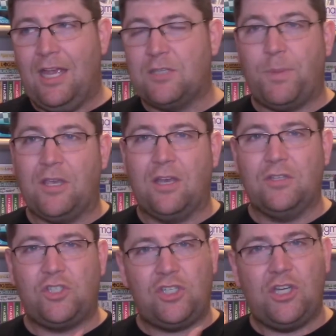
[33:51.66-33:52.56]
it's
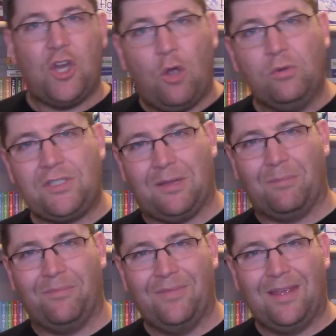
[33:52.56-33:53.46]
because she knows
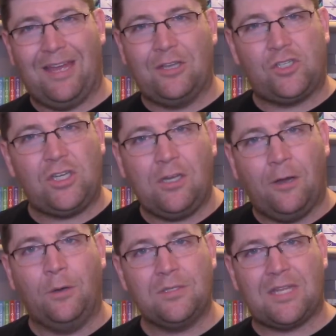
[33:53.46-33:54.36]
him and she
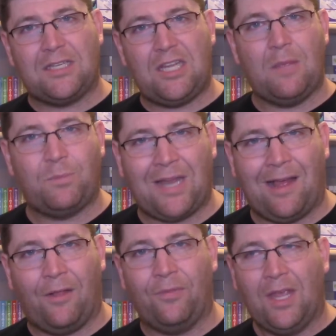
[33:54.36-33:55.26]
knows that deep
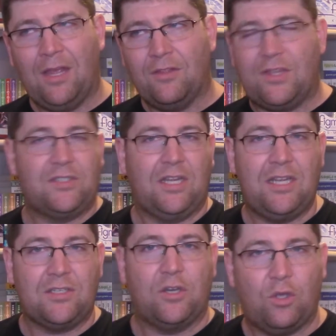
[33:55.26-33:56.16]
down this
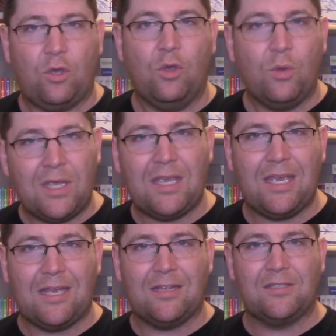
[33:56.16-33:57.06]
isn't who
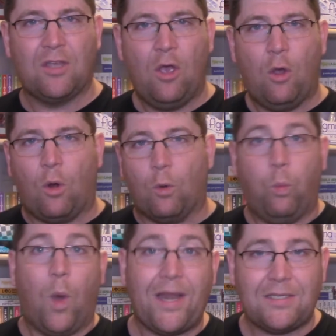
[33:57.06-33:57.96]
he is or
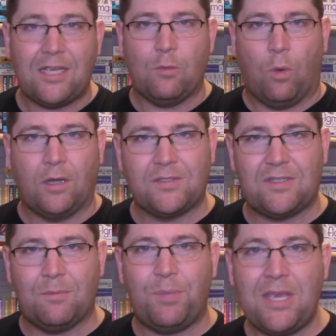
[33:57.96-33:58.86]
what he
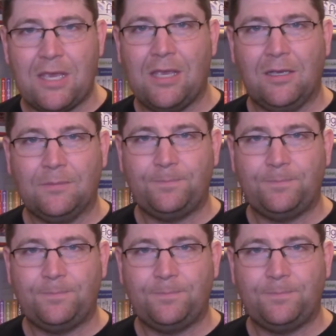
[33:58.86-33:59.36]
wants to be